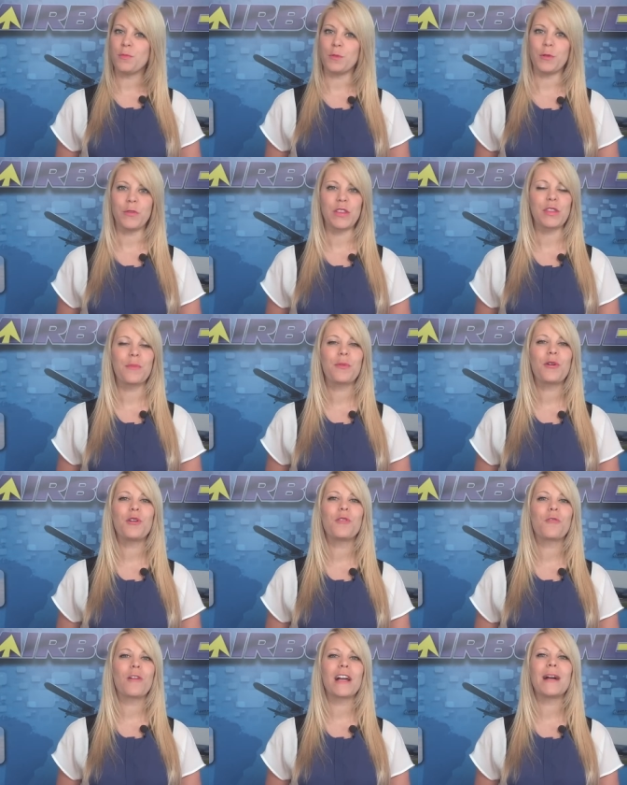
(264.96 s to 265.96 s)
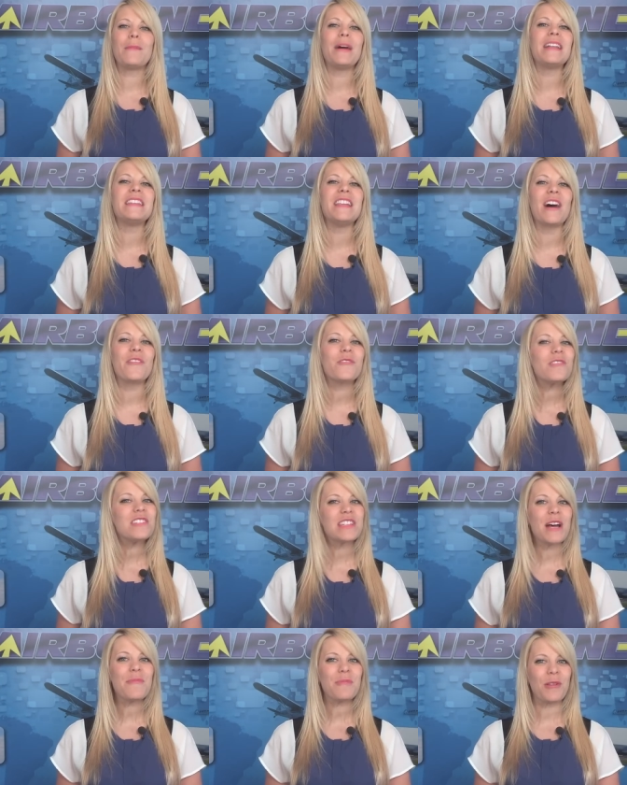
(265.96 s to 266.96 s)
moving the program another
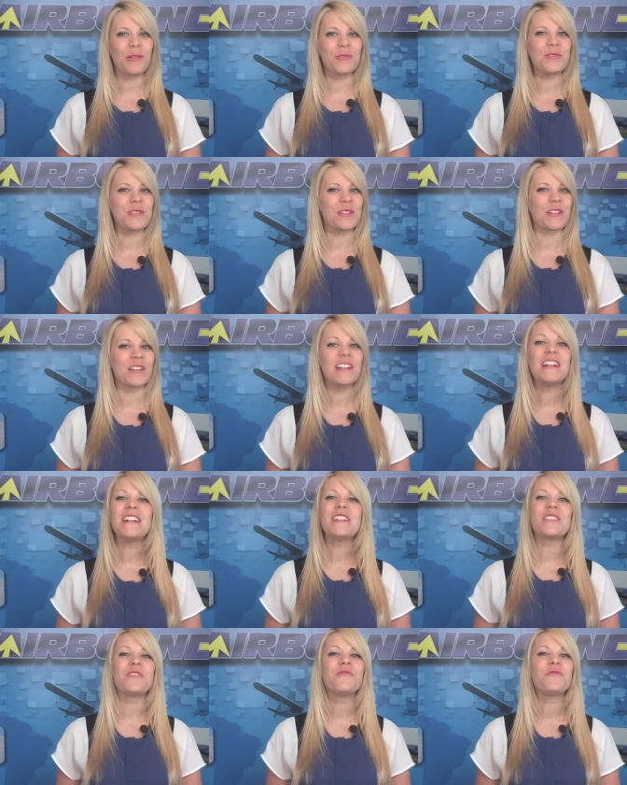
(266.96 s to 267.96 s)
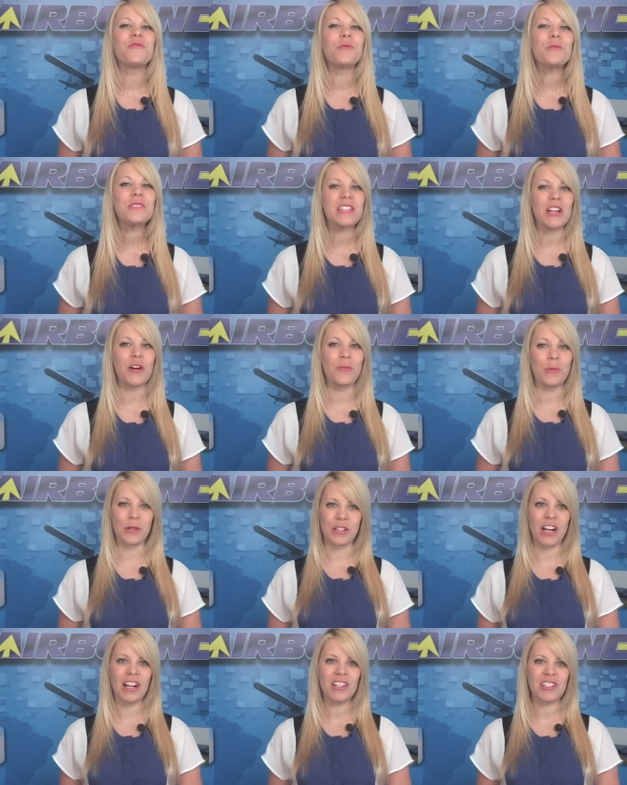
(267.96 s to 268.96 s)
step closer to full-scale
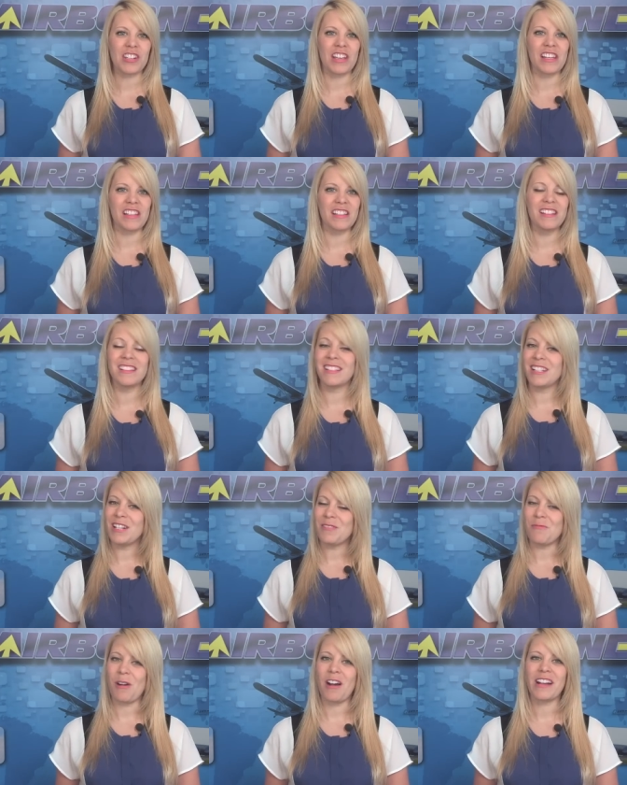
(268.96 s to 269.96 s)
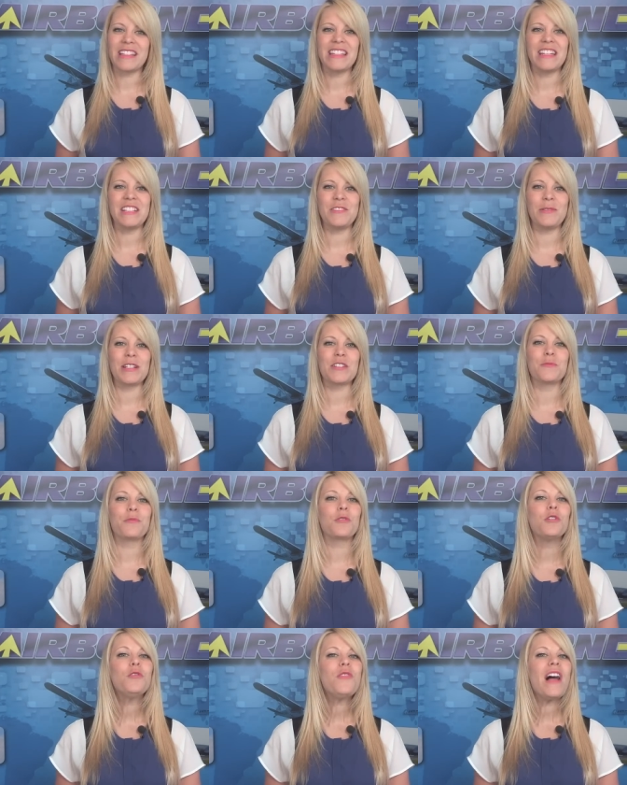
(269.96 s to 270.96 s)
production, while continuing to
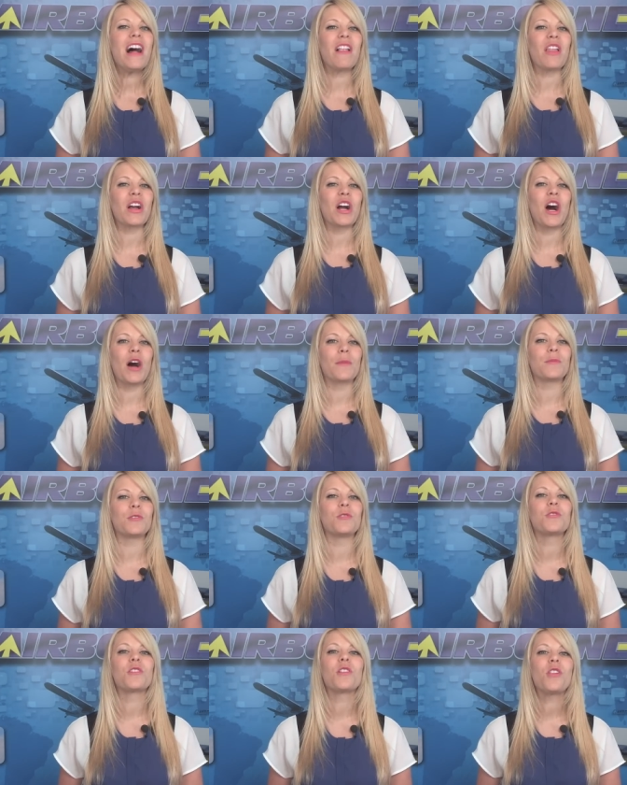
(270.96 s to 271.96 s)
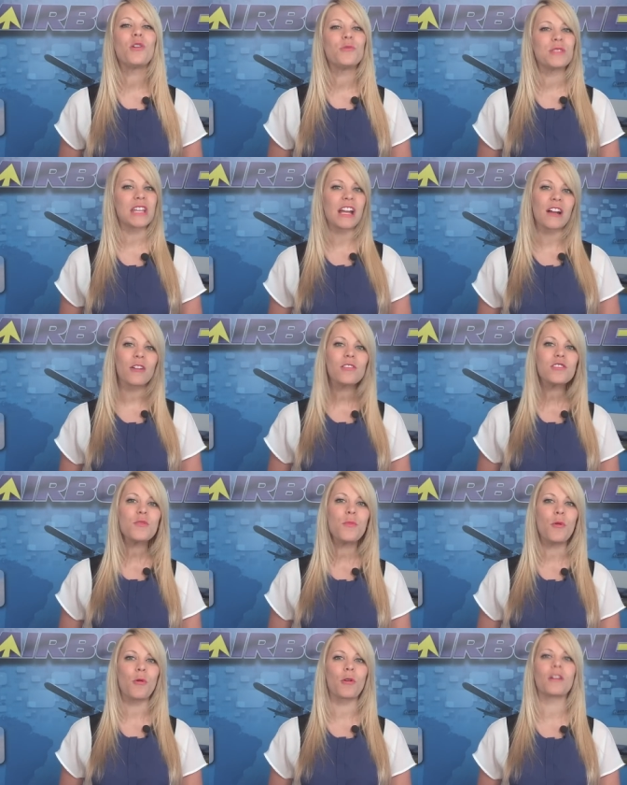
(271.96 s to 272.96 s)
prove the helicopter's close air
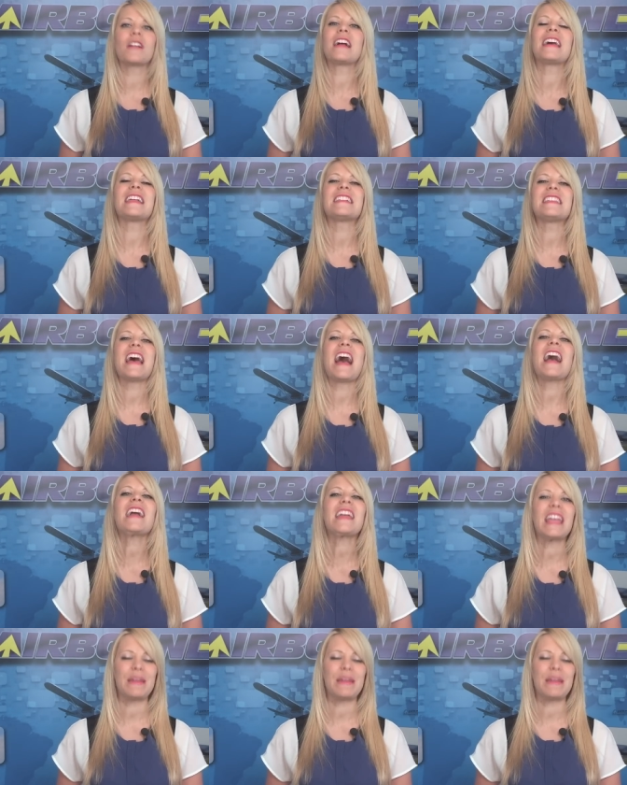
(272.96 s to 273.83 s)
support and attack